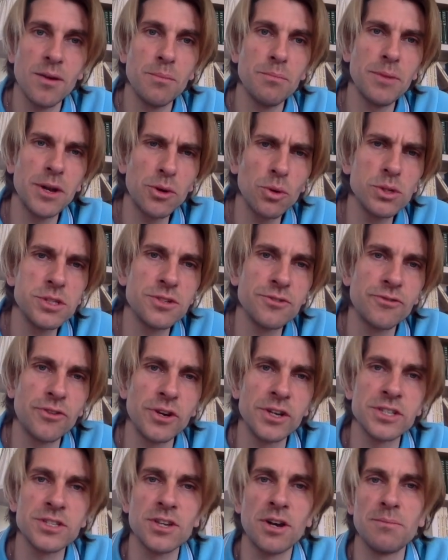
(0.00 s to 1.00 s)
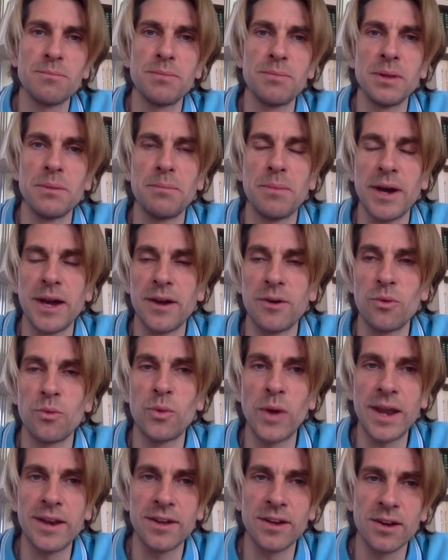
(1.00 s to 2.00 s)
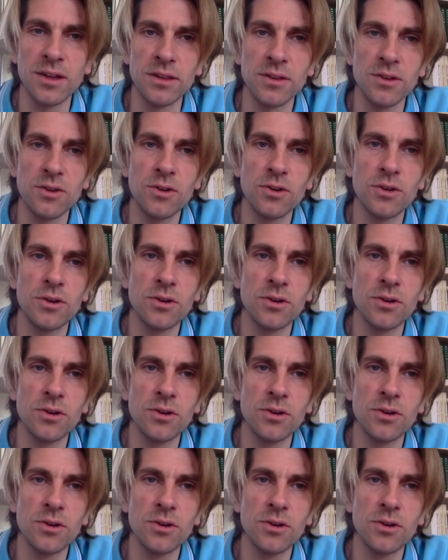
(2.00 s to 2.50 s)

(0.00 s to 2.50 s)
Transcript: but also, for example, by radical